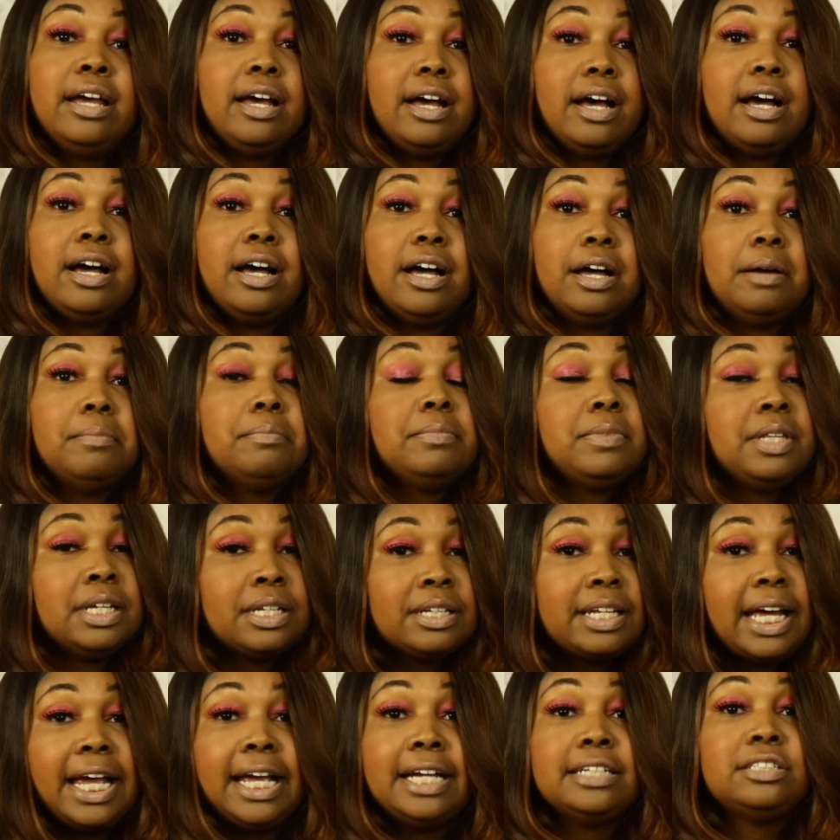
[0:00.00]
Um, the
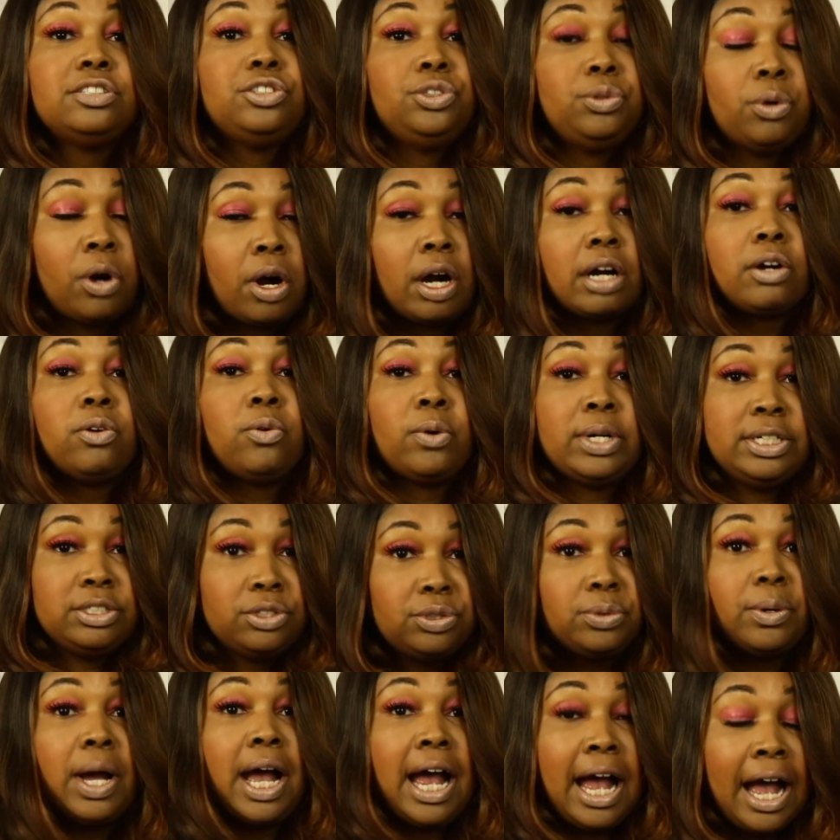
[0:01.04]
lace, you are going
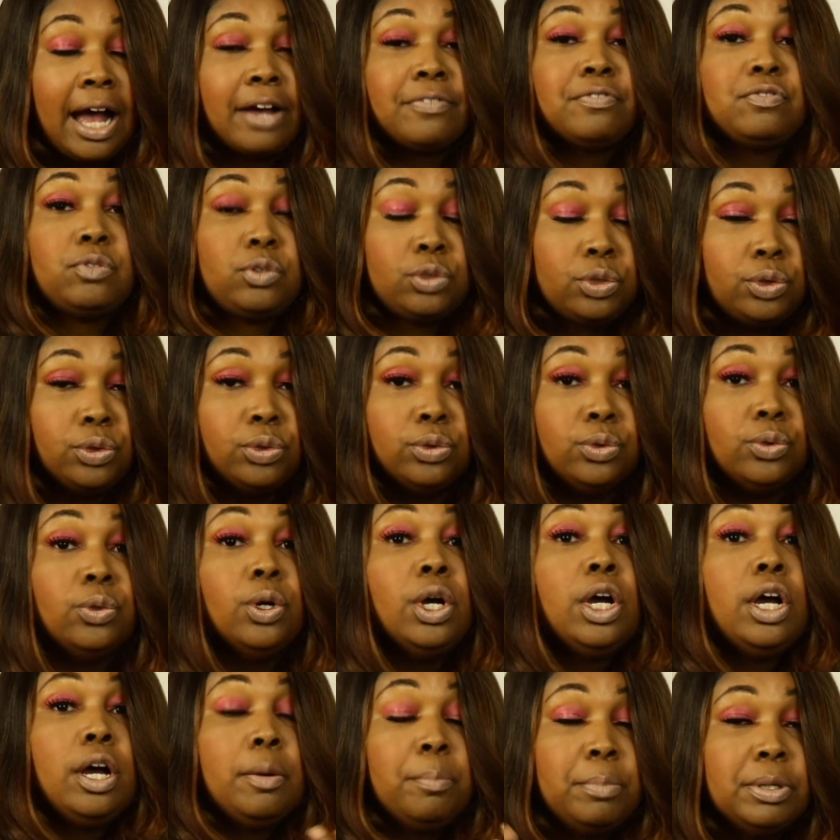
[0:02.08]
to have to
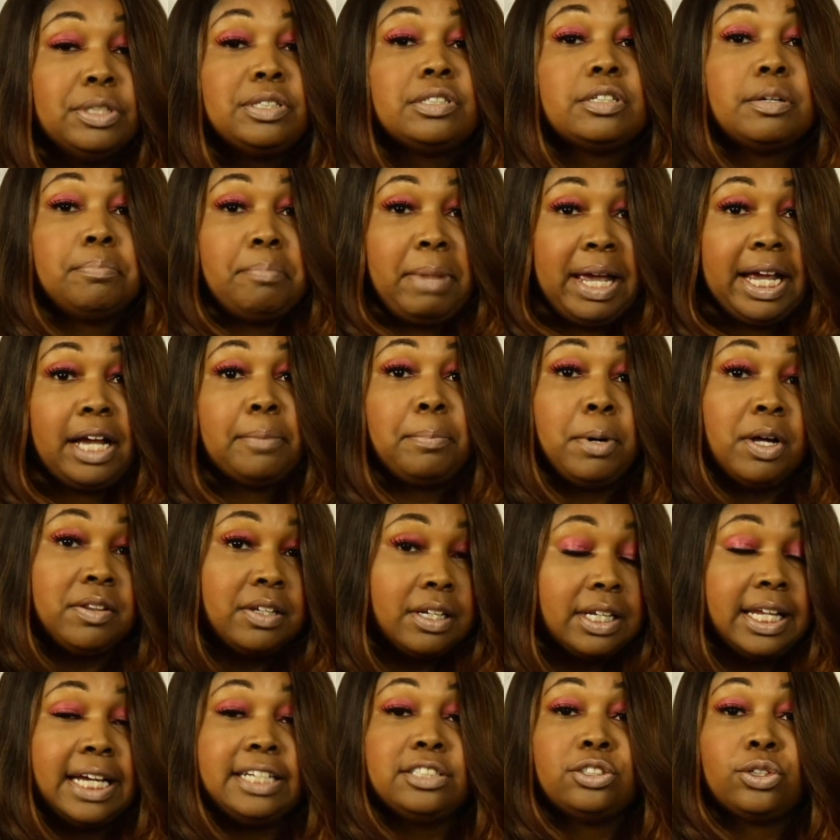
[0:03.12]
put some makeup on the
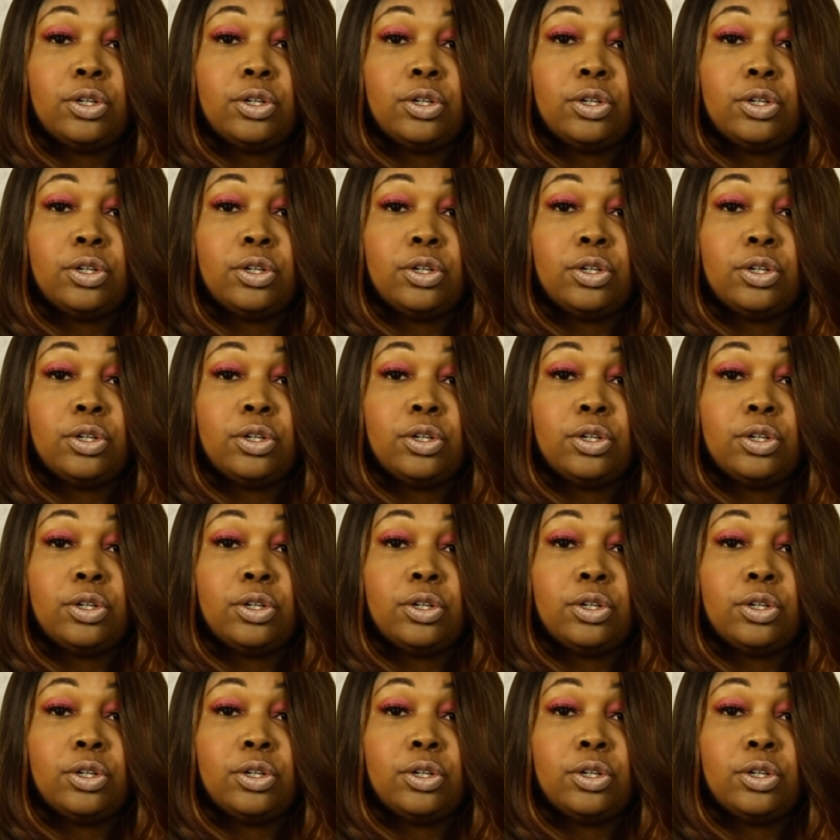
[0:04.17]
lace.